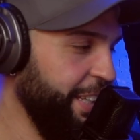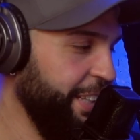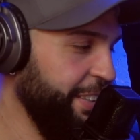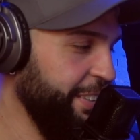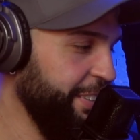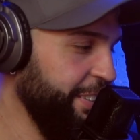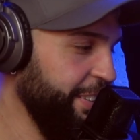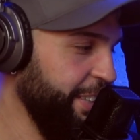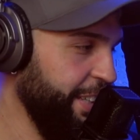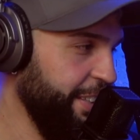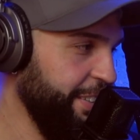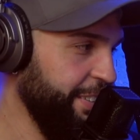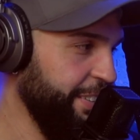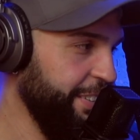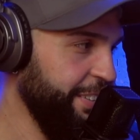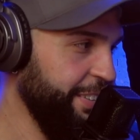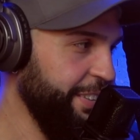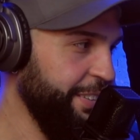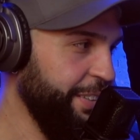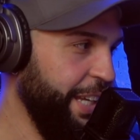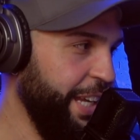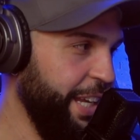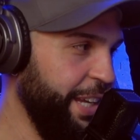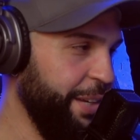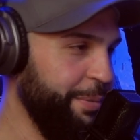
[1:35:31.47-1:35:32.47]
Yes,
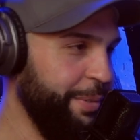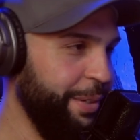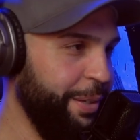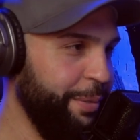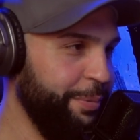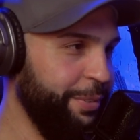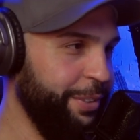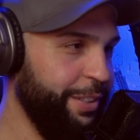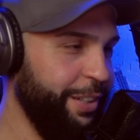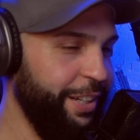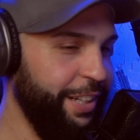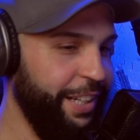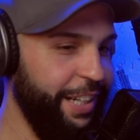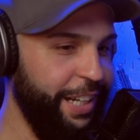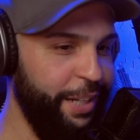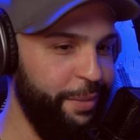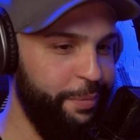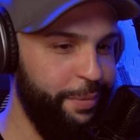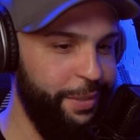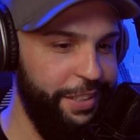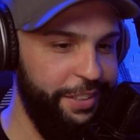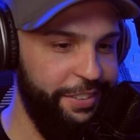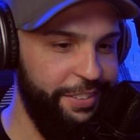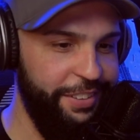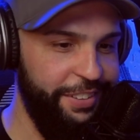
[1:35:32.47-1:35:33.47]
I am. I'm sorry. I
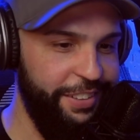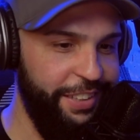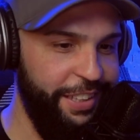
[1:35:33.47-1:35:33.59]
apologize.